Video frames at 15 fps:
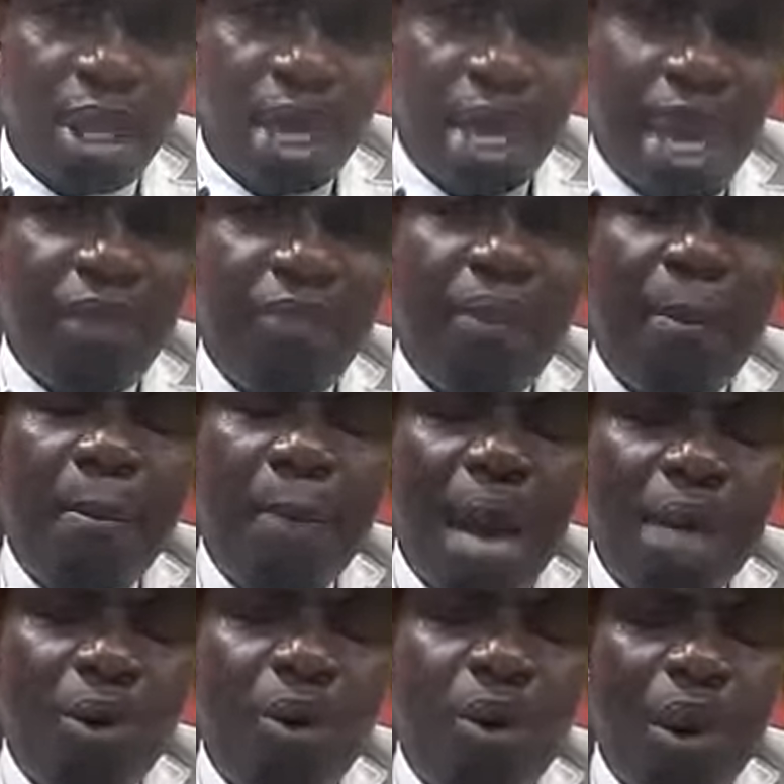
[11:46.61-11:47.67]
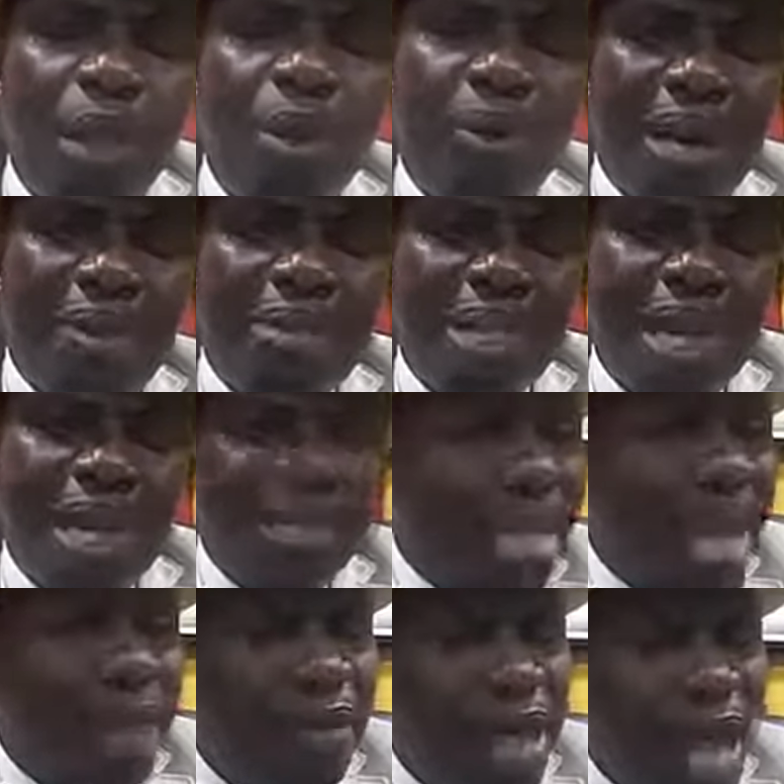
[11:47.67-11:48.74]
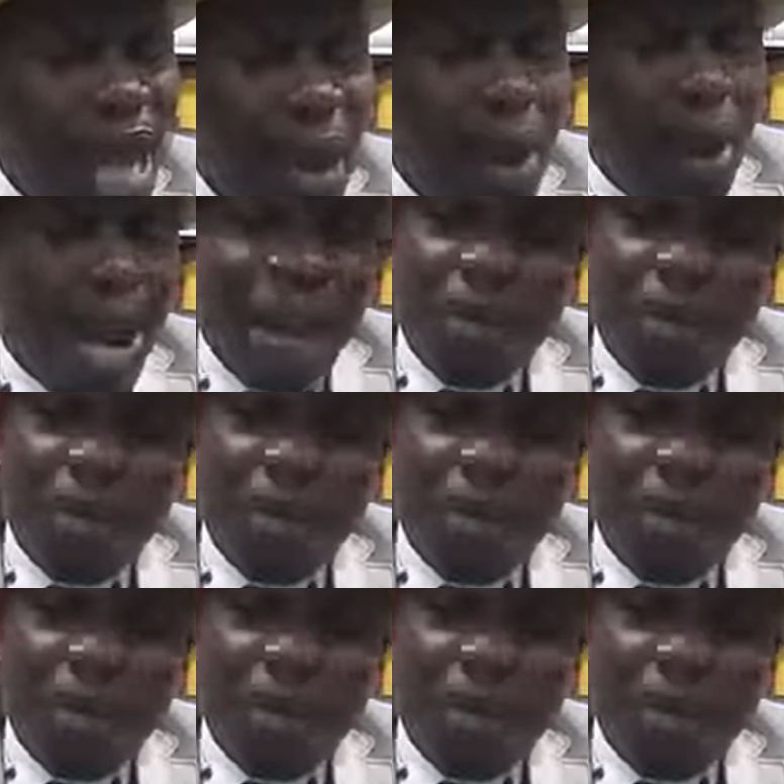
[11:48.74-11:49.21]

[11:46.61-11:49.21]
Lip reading: If a man will want to have sex every hour,